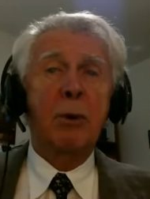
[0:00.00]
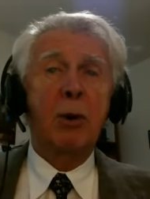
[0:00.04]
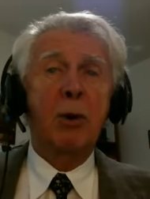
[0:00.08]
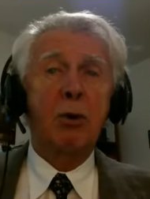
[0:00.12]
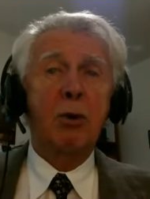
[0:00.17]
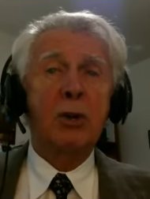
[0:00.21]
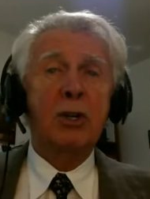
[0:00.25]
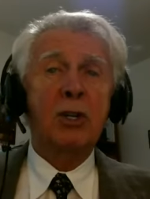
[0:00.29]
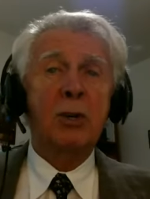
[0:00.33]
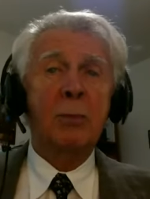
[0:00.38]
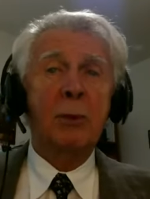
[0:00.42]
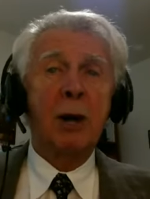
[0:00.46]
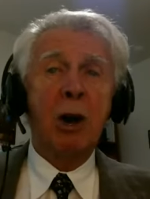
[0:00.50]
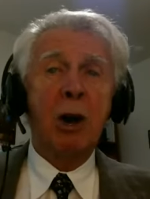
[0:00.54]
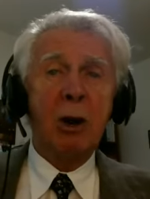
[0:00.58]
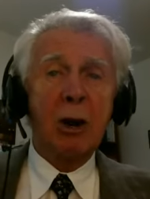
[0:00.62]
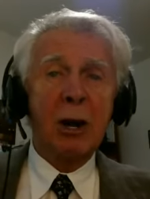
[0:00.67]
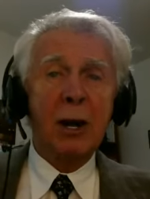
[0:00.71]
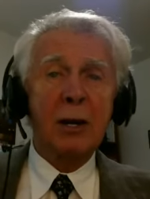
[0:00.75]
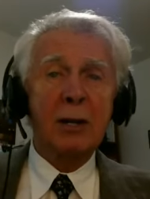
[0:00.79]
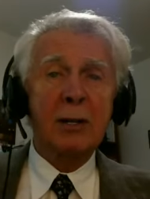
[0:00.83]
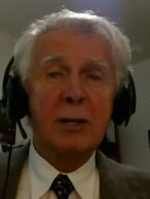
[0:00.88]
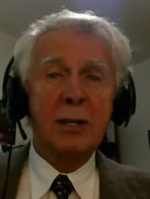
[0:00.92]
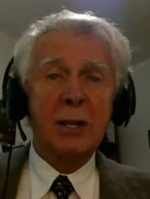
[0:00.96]
Polish
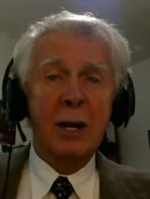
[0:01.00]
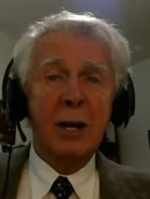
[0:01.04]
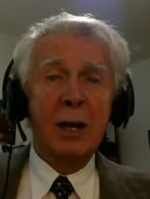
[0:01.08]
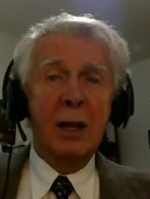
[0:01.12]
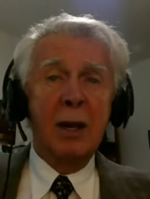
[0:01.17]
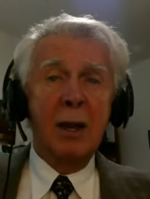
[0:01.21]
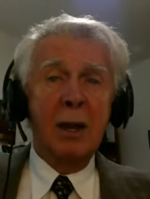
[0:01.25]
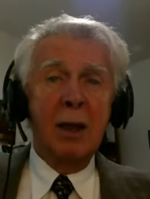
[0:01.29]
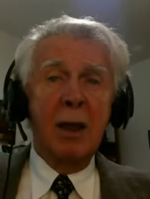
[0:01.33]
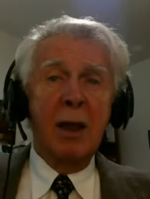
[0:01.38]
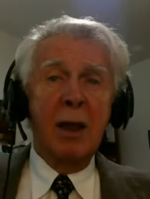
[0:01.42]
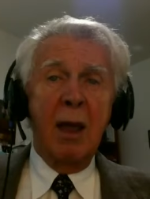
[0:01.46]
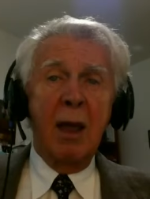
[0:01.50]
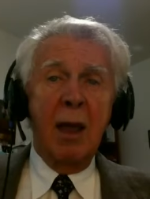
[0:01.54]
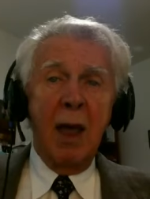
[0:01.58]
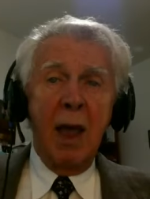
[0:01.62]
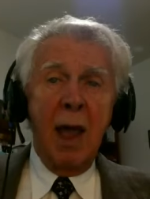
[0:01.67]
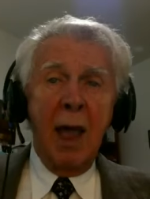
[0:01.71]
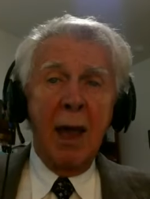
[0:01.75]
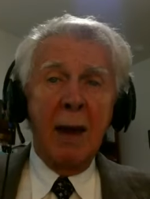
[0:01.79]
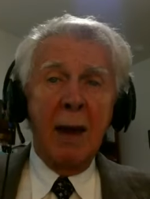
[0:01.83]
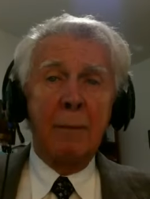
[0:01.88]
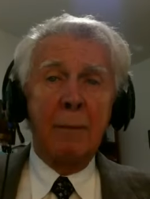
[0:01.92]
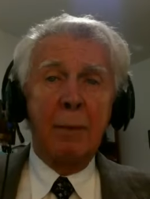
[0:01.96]
Americans
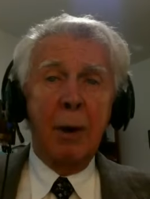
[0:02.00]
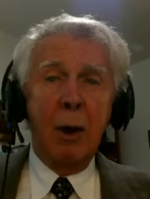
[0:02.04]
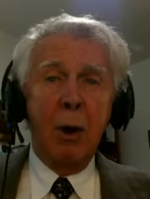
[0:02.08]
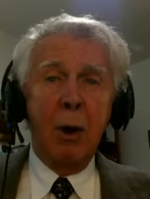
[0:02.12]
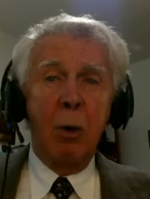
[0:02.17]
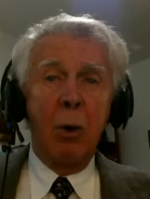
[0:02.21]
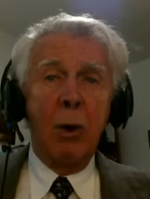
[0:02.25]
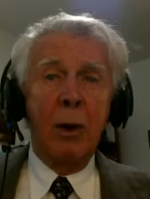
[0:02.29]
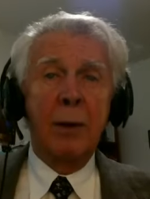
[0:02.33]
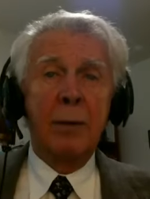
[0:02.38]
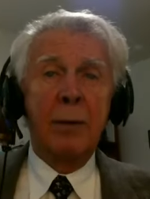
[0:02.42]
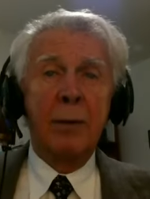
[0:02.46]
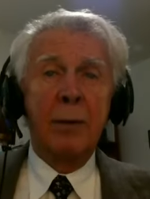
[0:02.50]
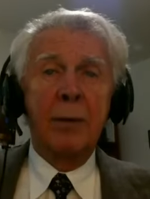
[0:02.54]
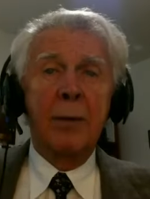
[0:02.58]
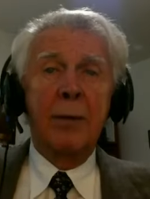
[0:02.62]
and Poland.